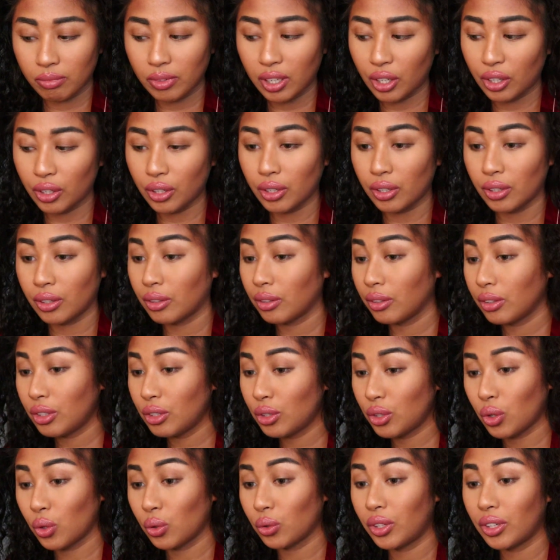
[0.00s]
they're
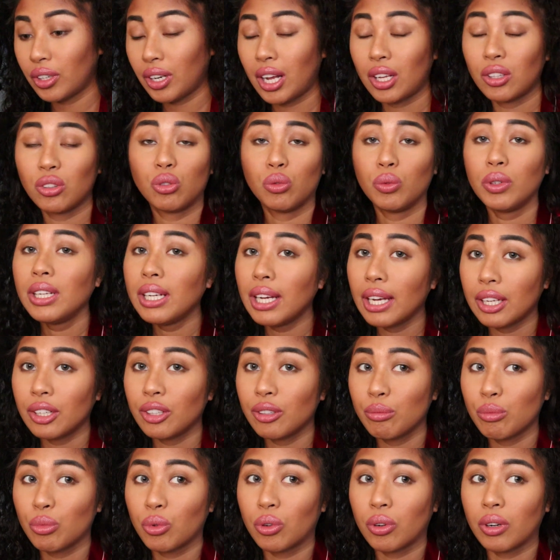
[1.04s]
not doing it
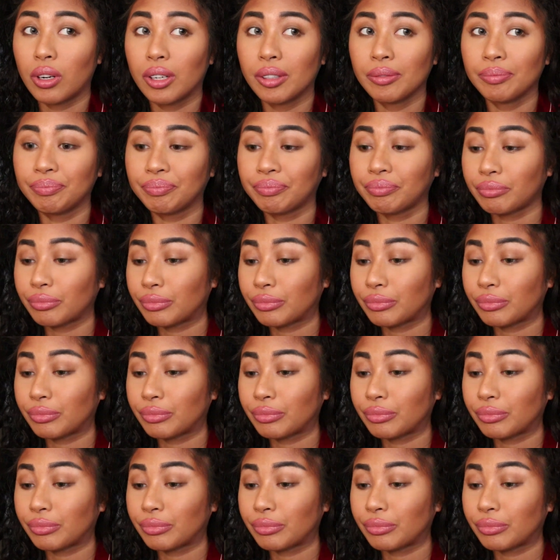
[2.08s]
anymore.